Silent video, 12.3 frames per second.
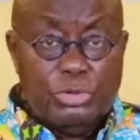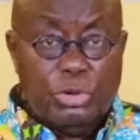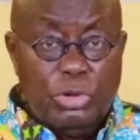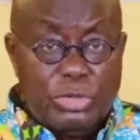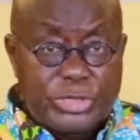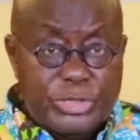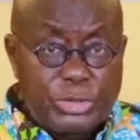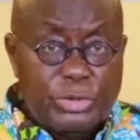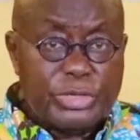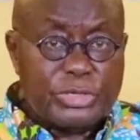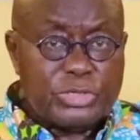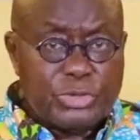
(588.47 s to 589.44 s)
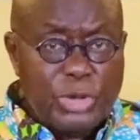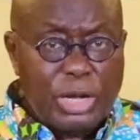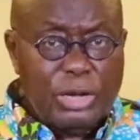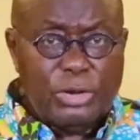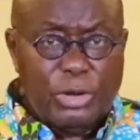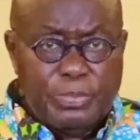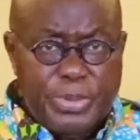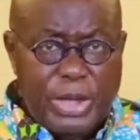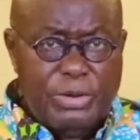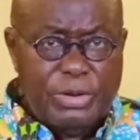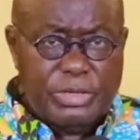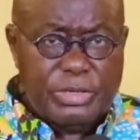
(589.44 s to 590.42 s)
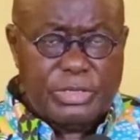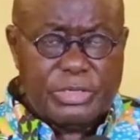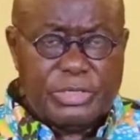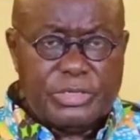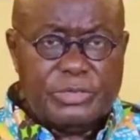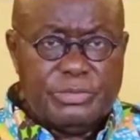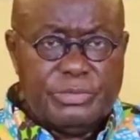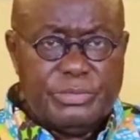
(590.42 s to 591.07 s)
You all saw the struggle your parents,